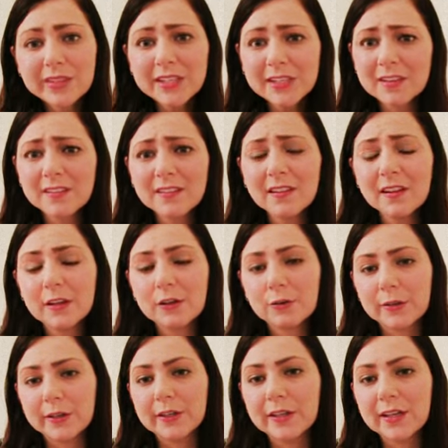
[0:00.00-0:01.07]
it does a lot of
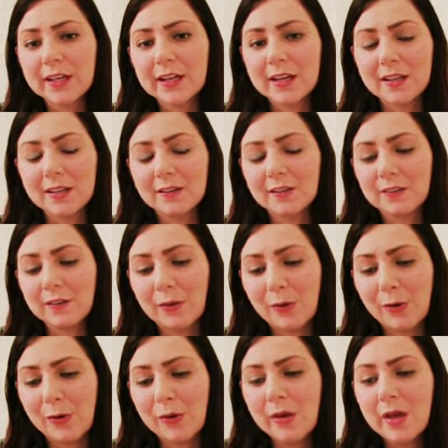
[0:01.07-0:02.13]
work. And
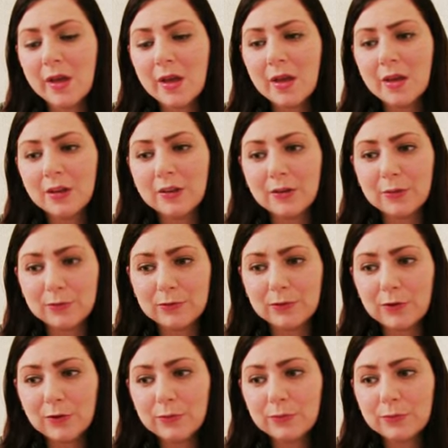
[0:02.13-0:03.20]
so, you
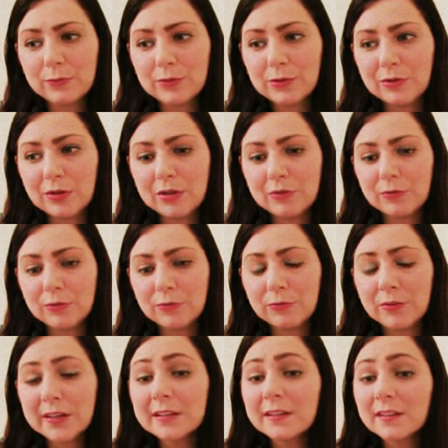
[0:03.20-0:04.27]
know, if you
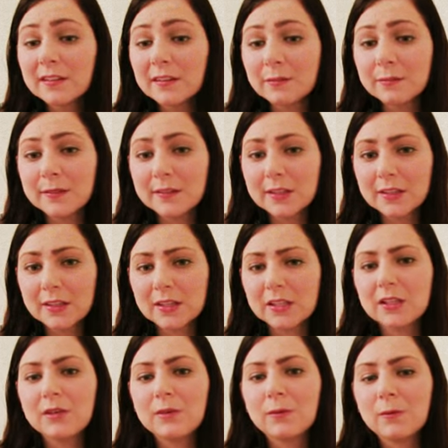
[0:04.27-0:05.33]
find something
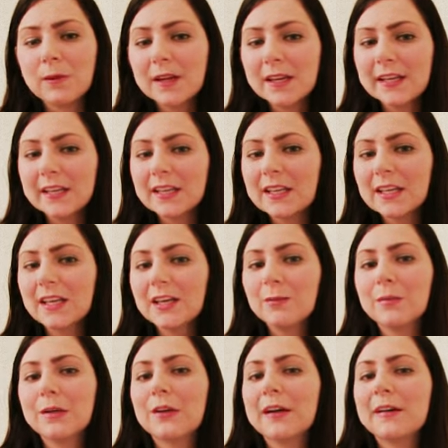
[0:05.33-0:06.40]
that you like,
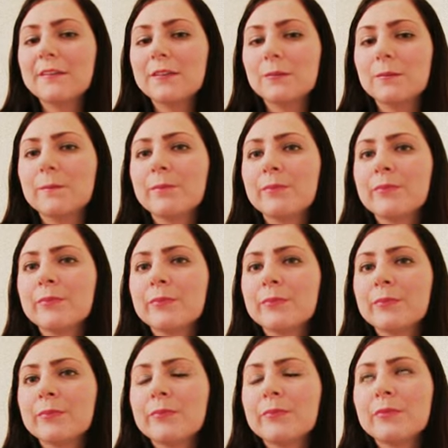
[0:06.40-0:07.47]
but you're having,
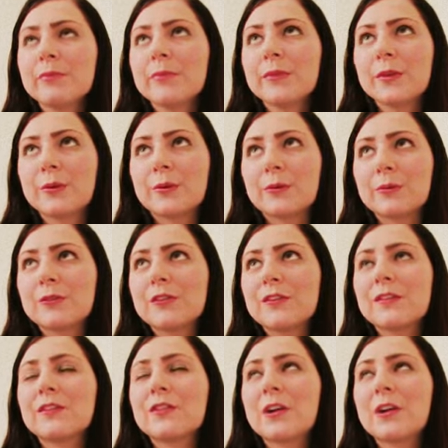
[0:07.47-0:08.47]
you know, just